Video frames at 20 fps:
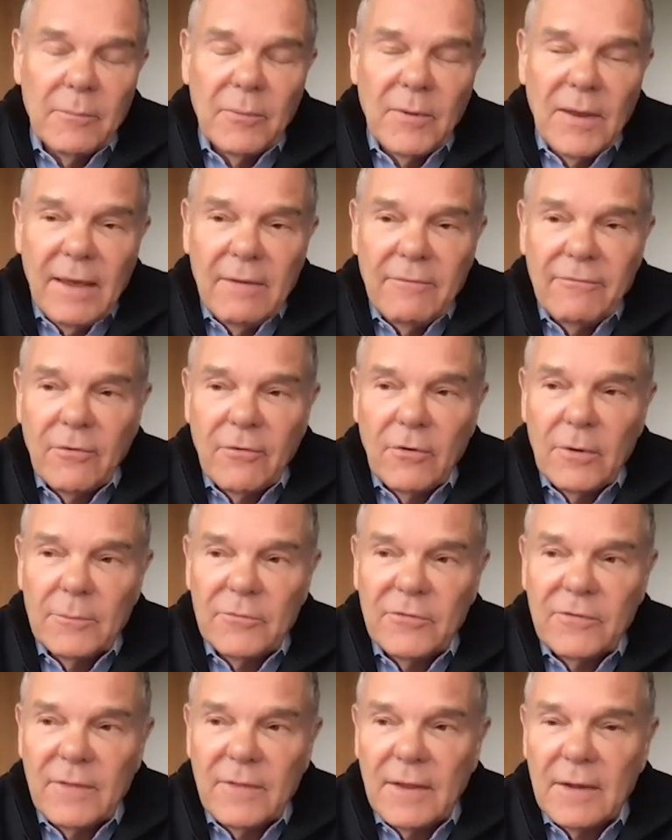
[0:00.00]

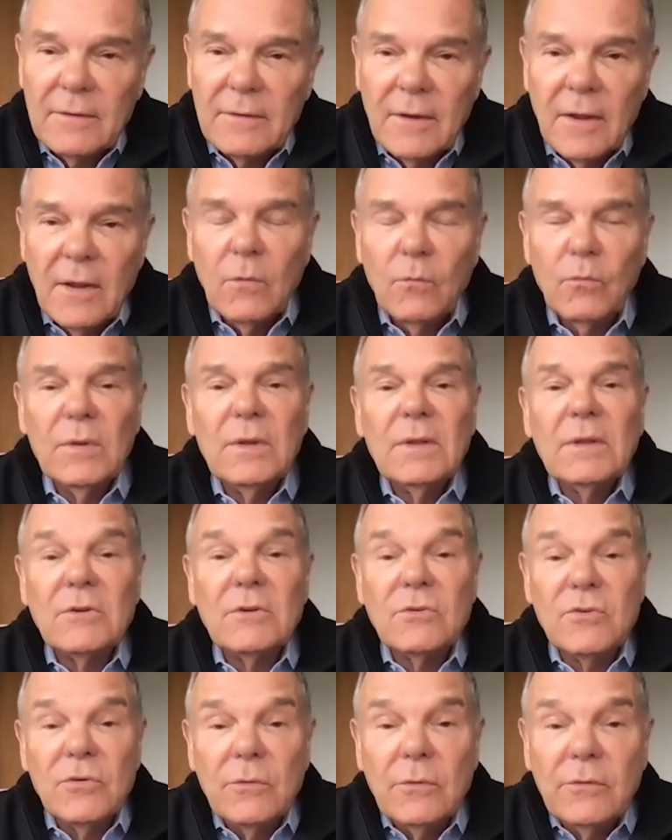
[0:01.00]
platforms that
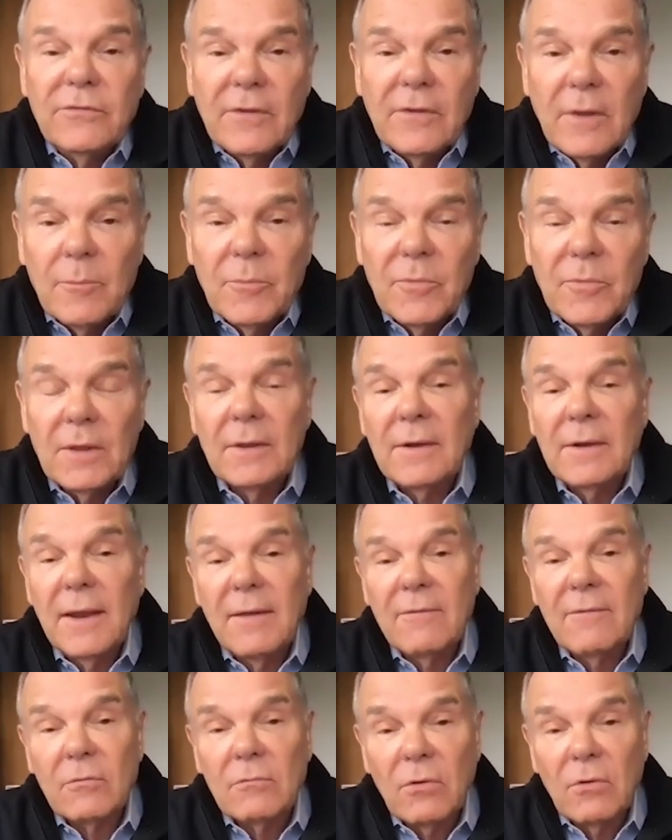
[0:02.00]
really do something and
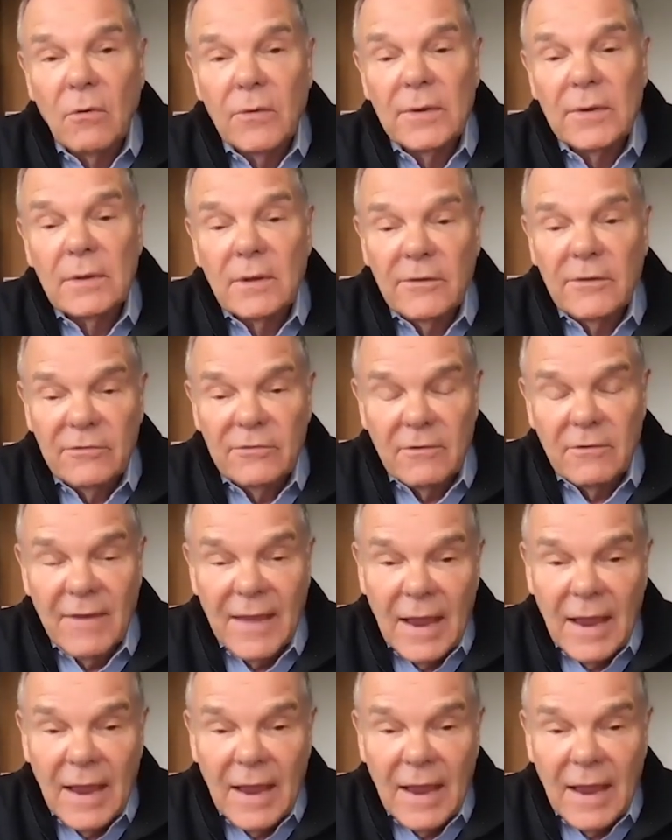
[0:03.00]
have a growing list of